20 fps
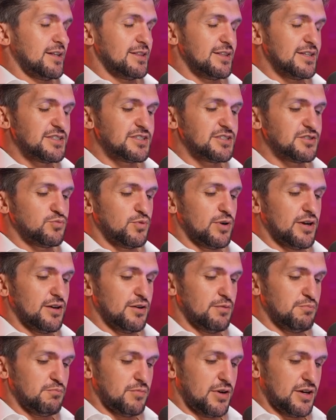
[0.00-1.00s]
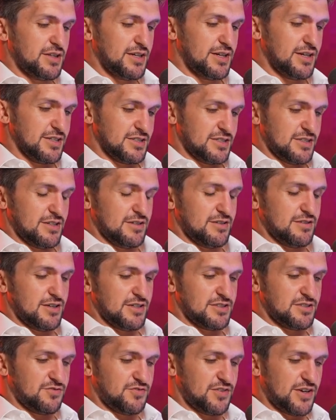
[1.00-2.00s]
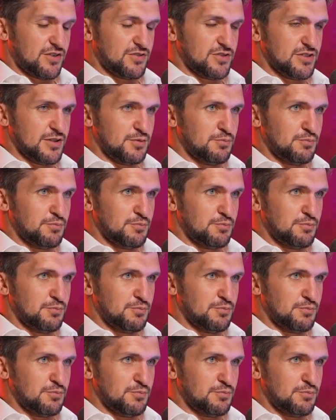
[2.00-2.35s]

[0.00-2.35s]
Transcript: And this is where I think as a founder,